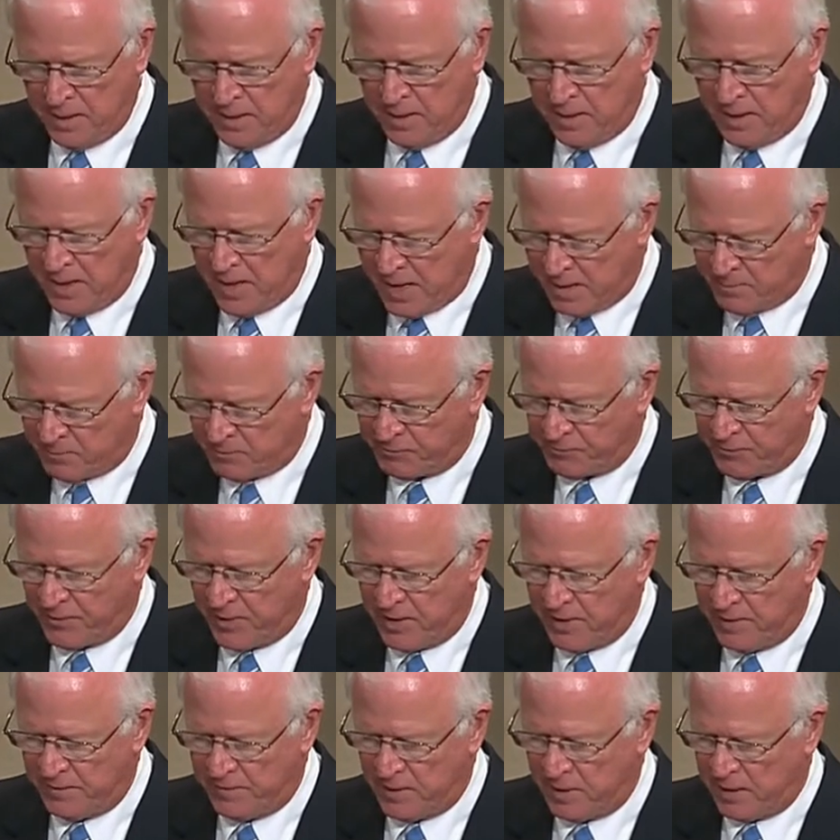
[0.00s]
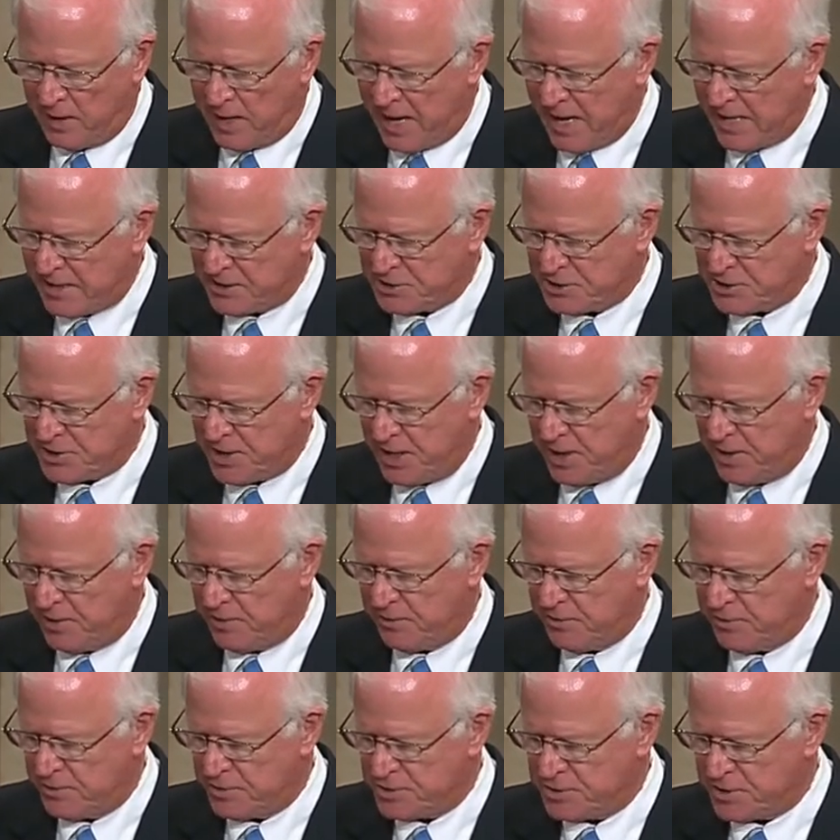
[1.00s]
I'm afraid the lax
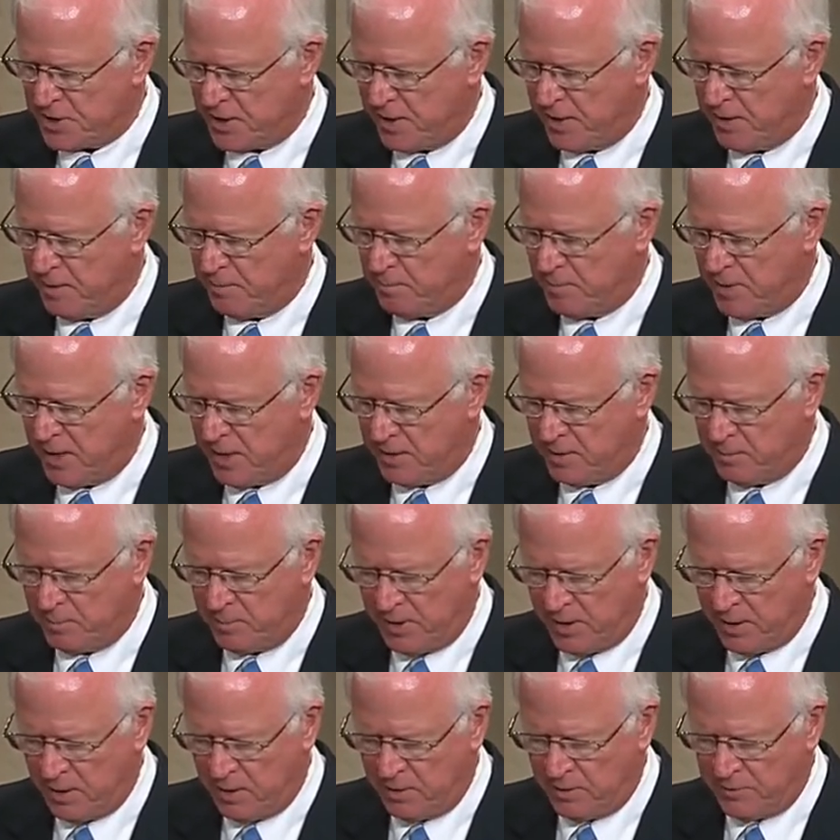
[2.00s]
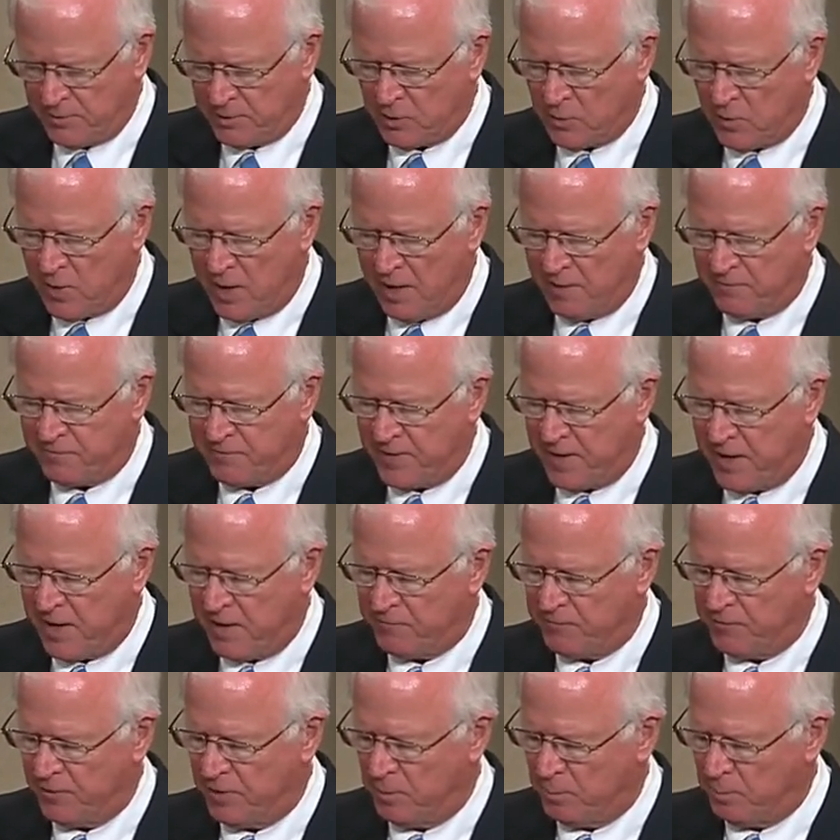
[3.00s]
standards set up by the bill to
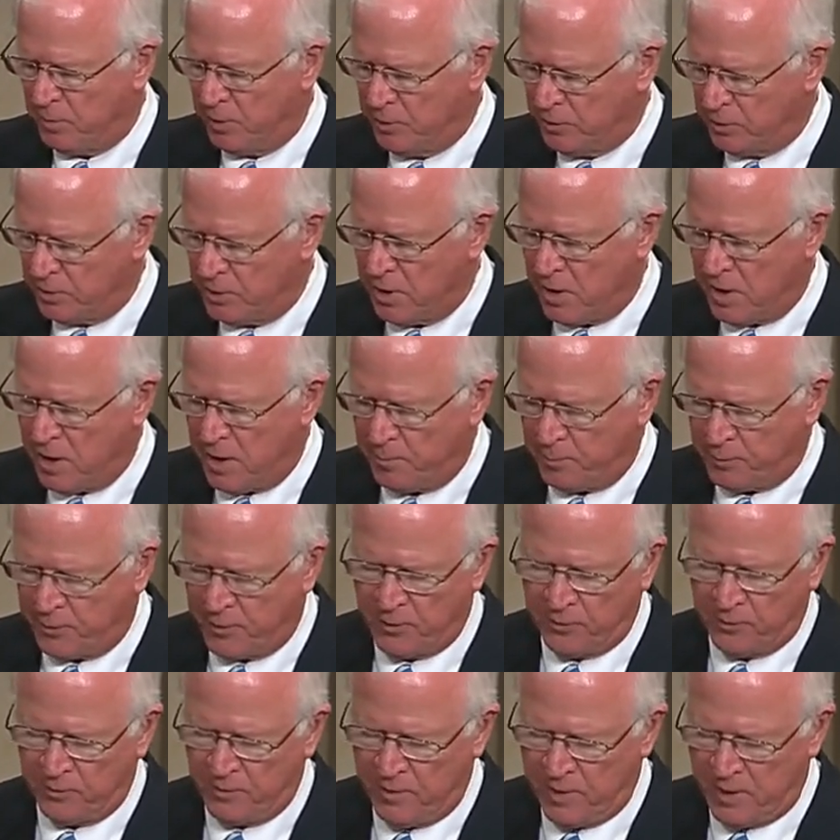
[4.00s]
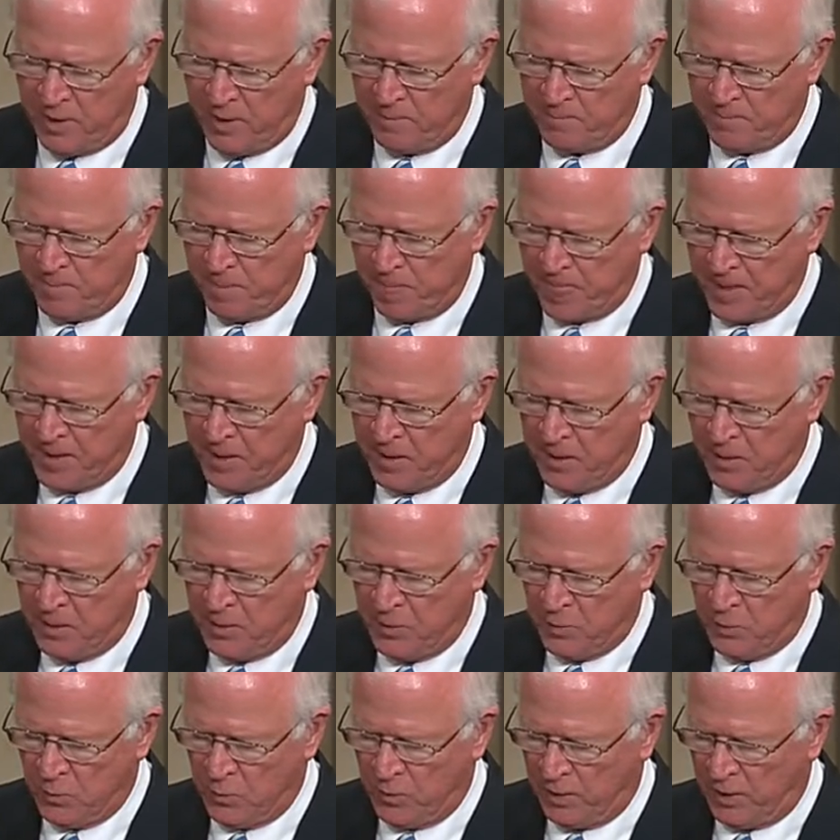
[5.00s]
qualify for the blue card program
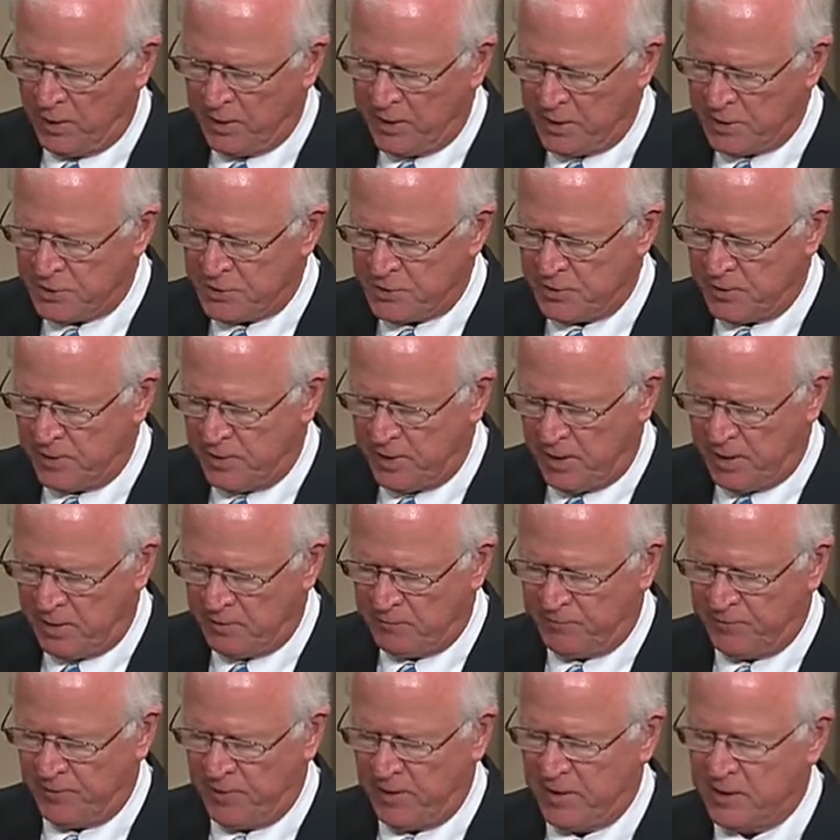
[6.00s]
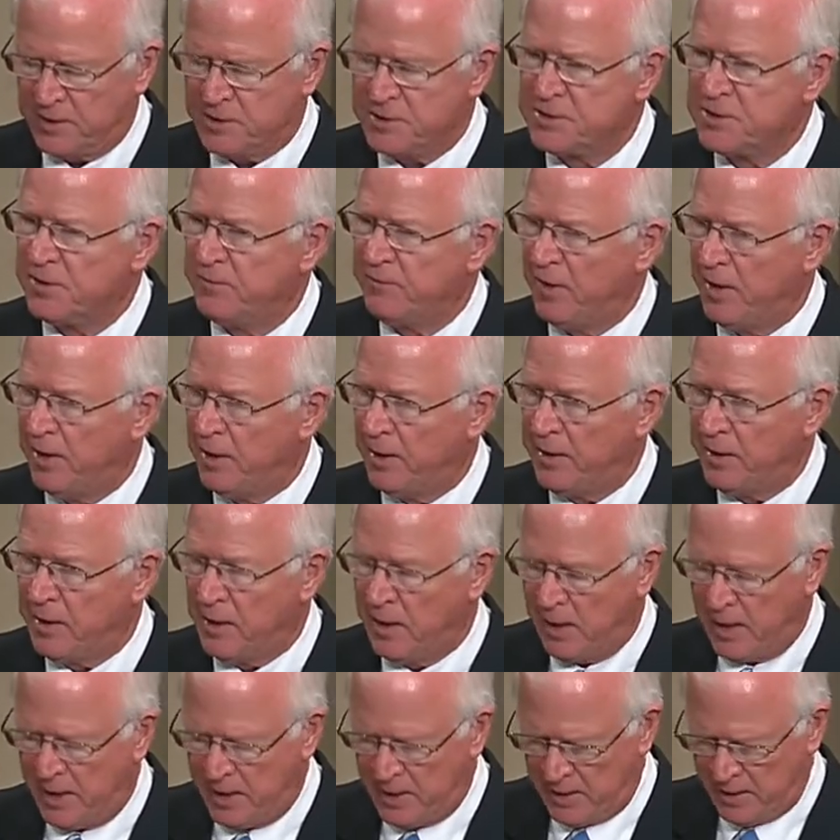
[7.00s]
will lead to an influx of
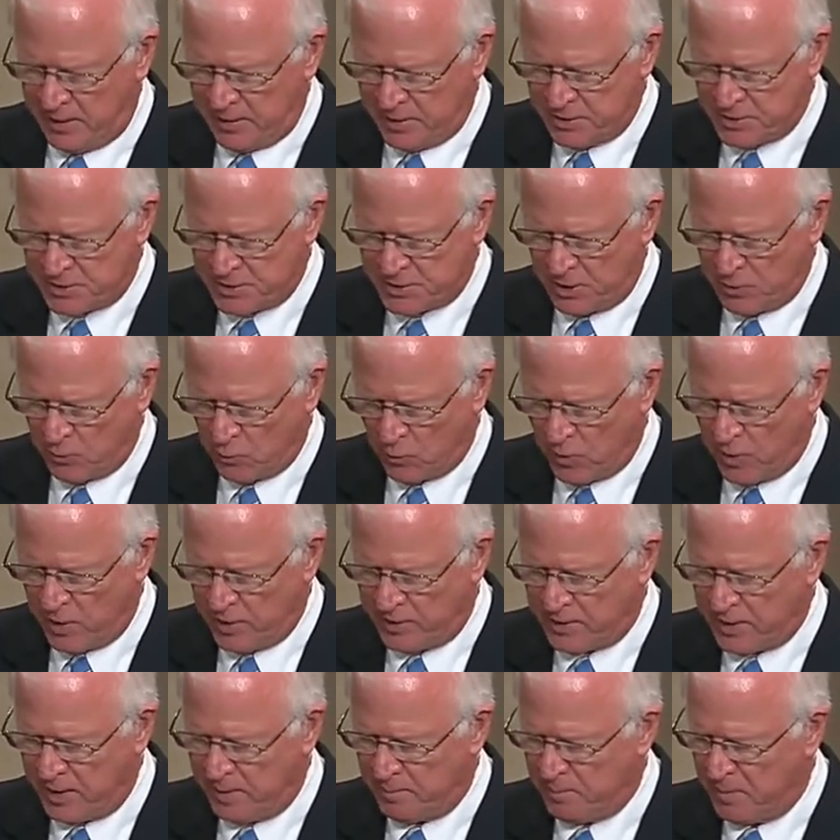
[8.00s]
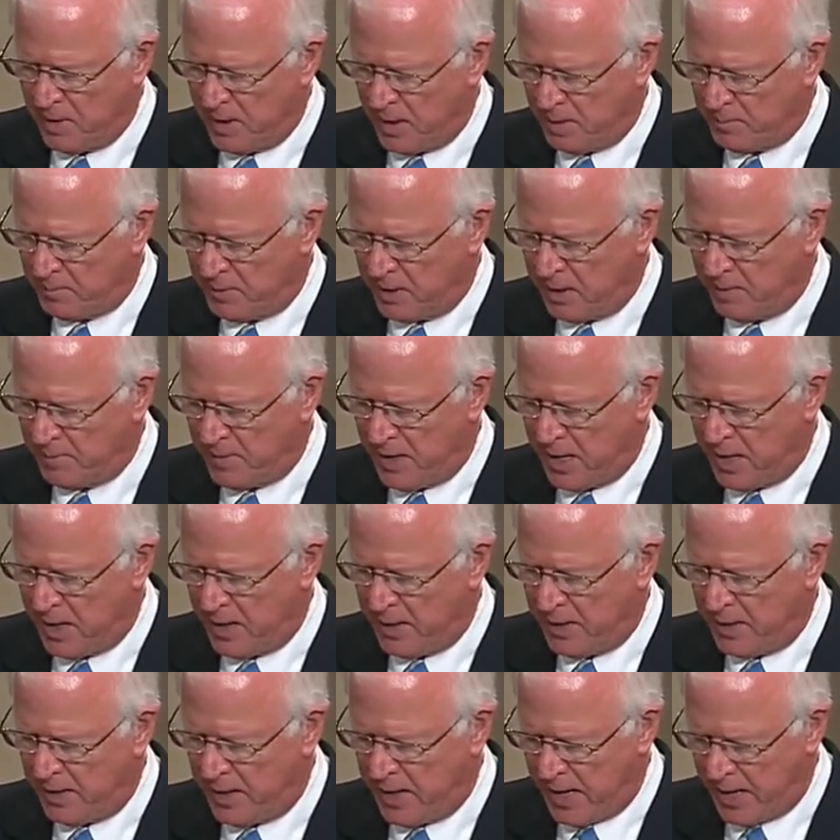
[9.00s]
illegal aliens that worked a minimal
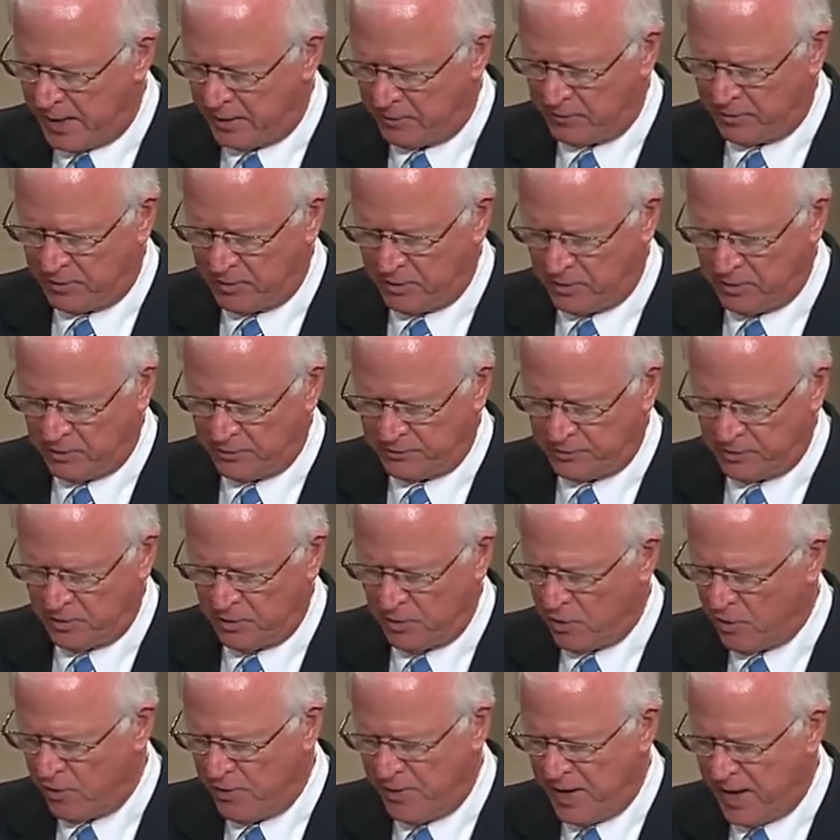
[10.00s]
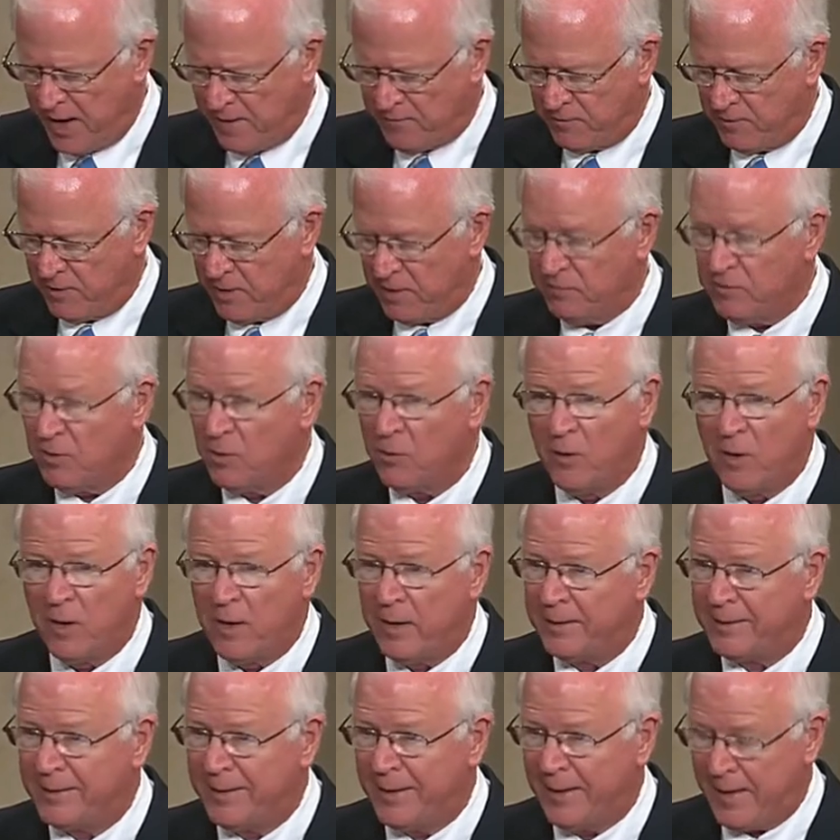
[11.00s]
amount in agriculture or never even
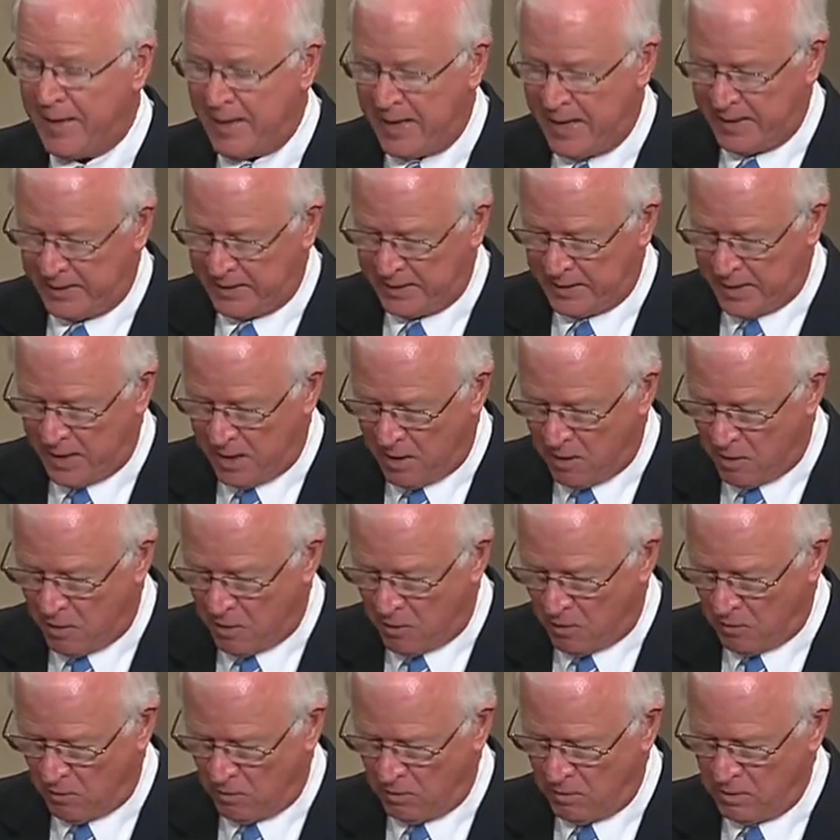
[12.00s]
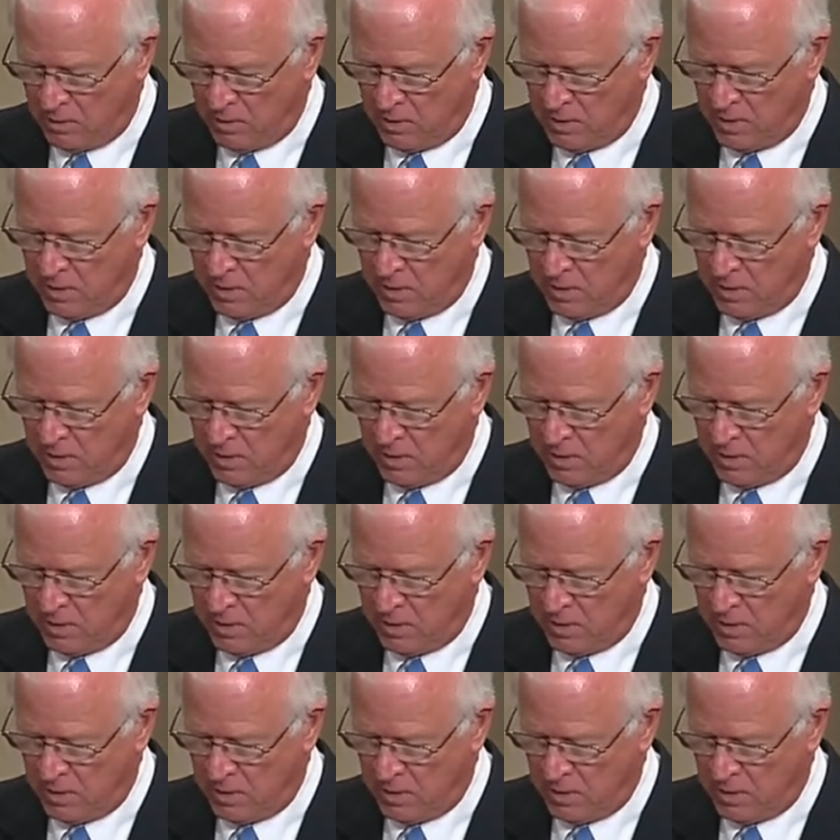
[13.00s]
worked in ag at all